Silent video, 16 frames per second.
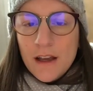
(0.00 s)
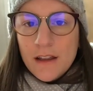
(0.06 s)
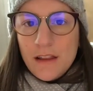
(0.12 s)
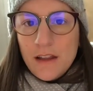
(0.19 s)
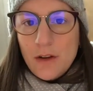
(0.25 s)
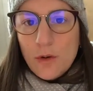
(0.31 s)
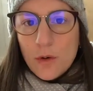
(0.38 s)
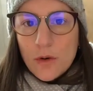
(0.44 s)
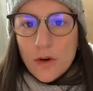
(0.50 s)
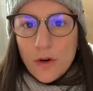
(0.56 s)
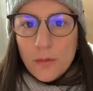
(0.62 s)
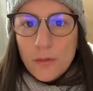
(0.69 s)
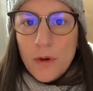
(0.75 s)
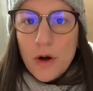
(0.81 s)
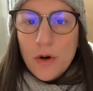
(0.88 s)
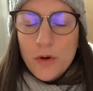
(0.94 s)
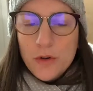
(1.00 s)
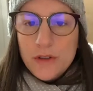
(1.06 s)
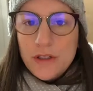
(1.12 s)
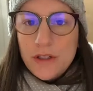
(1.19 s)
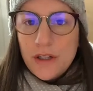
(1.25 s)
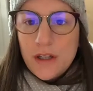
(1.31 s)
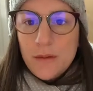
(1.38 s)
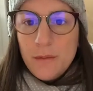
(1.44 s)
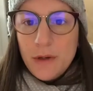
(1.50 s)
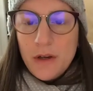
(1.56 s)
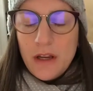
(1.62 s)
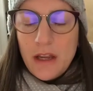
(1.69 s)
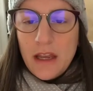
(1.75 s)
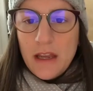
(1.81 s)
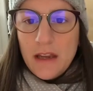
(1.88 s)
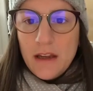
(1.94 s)
the aural mode to
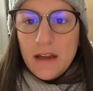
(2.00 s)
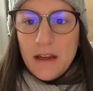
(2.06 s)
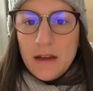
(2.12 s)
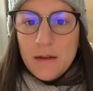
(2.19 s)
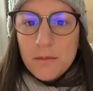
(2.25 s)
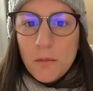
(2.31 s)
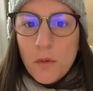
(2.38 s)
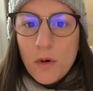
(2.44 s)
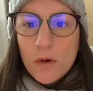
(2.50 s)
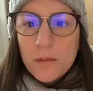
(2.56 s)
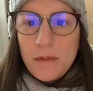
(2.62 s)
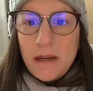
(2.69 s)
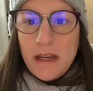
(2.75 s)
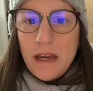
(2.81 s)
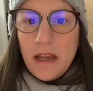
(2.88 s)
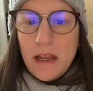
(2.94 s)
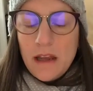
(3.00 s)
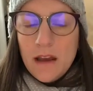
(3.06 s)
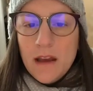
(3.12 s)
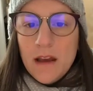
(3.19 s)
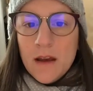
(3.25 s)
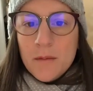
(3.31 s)
communicate more meaning.